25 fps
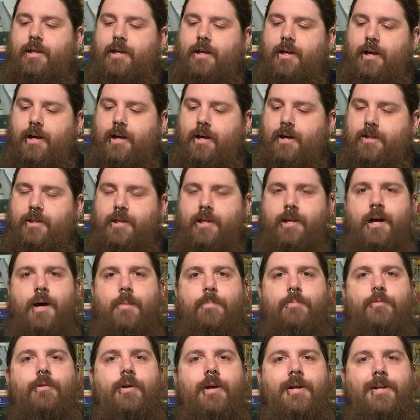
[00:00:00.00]

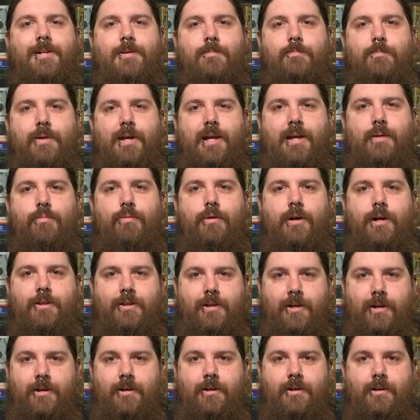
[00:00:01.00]
upgraded big
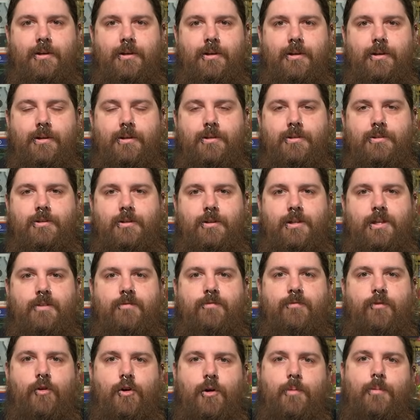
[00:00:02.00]
brother to the
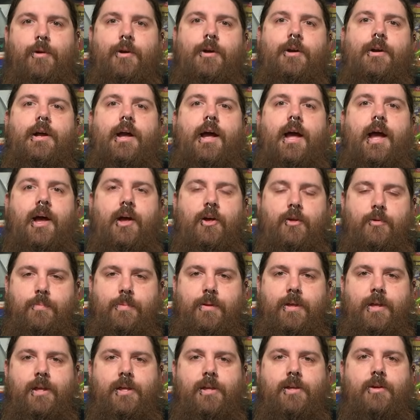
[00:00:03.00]
former
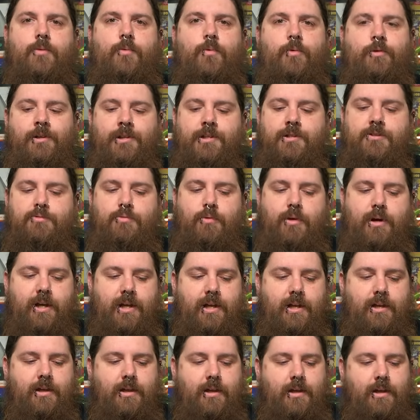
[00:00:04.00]

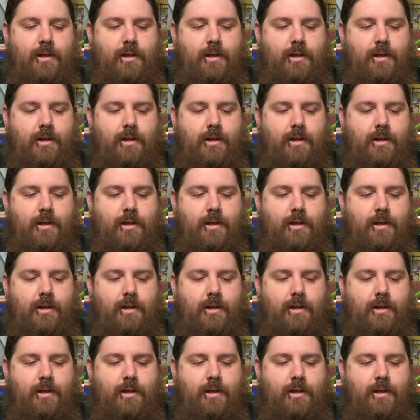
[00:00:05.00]
LP120.